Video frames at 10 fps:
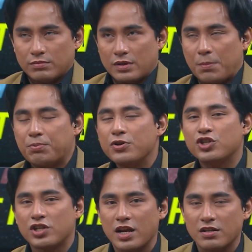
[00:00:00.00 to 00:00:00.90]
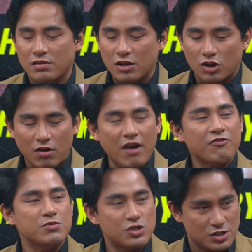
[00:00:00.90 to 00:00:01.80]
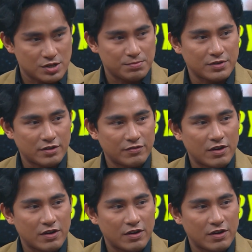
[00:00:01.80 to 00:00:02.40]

appreciate the craftsmanship of